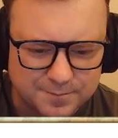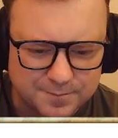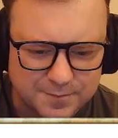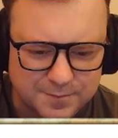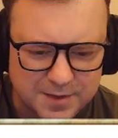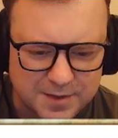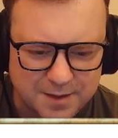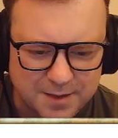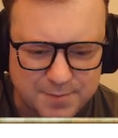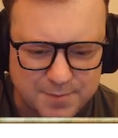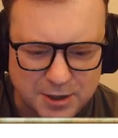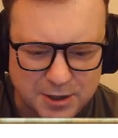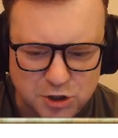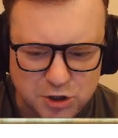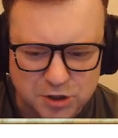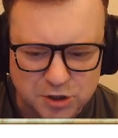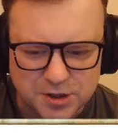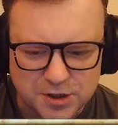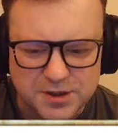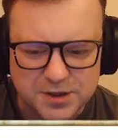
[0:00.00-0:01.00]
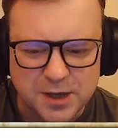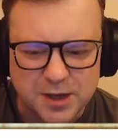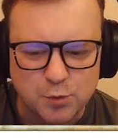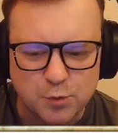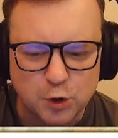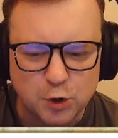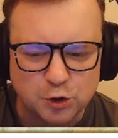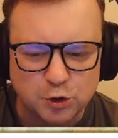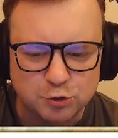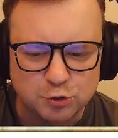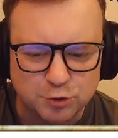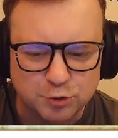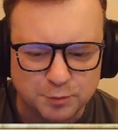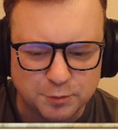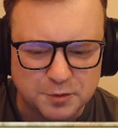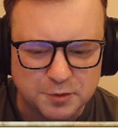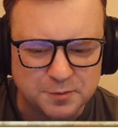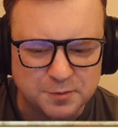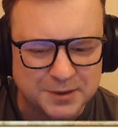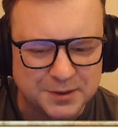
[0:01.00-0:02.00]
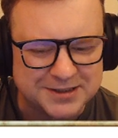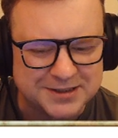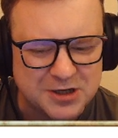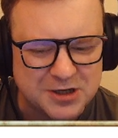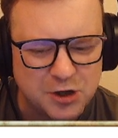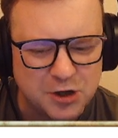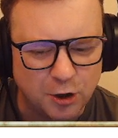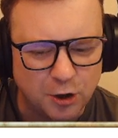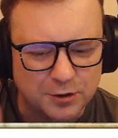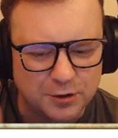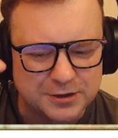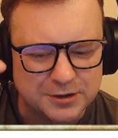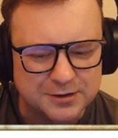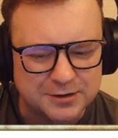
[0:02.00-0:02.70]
mentioned that they were grouped, but not.